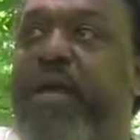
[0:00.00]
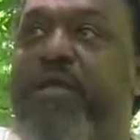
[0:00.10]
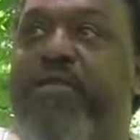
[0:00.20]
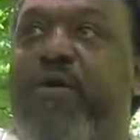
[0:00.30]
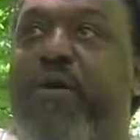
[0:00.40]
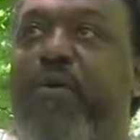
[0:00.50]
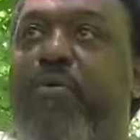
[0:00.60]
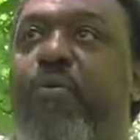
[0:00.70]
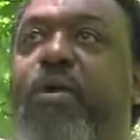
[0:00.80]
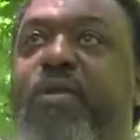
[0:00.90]
And
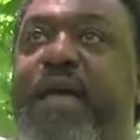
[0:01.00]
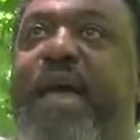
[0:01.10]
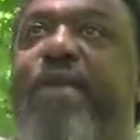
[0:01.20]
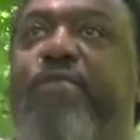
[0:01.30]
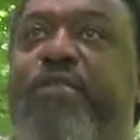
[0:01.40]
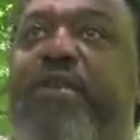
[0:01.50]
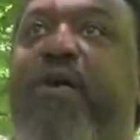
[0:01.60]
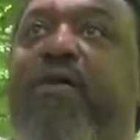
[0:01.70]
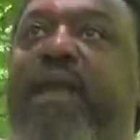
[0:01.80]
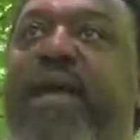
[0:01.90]
so to have a
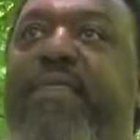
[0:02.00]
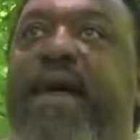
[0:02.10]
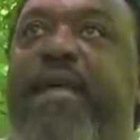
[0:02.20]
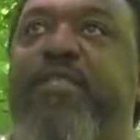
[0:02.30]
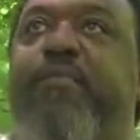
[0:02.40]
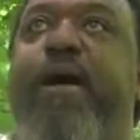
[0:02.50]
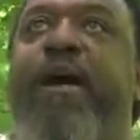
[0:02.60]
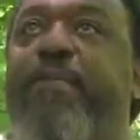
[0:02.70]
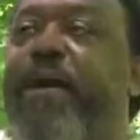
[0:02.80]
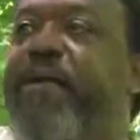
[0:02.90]
song like that
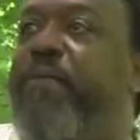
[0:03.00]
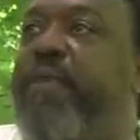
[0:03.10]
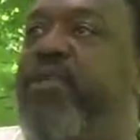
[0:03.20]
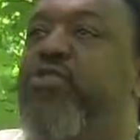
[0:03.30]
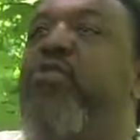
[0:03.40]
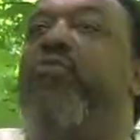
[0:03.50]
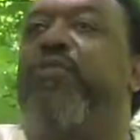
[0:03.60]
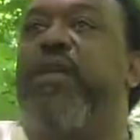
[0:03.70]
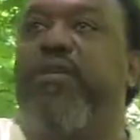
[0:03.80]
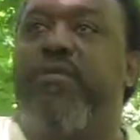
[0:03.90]
inspired by him makes total
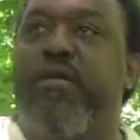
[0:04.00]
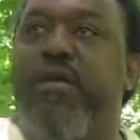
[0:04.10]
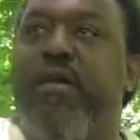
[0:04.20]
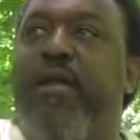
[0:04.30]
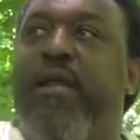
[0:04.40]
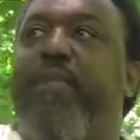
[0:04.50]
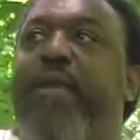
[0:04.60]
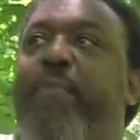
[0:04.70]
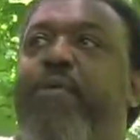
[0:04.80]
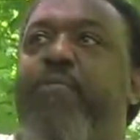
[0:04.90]
sense. Let
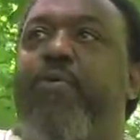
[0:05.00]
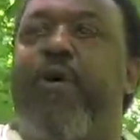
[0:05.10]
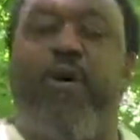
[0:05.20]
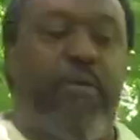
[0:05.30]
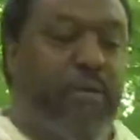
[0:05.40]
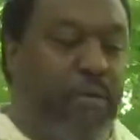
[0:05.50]
my people go.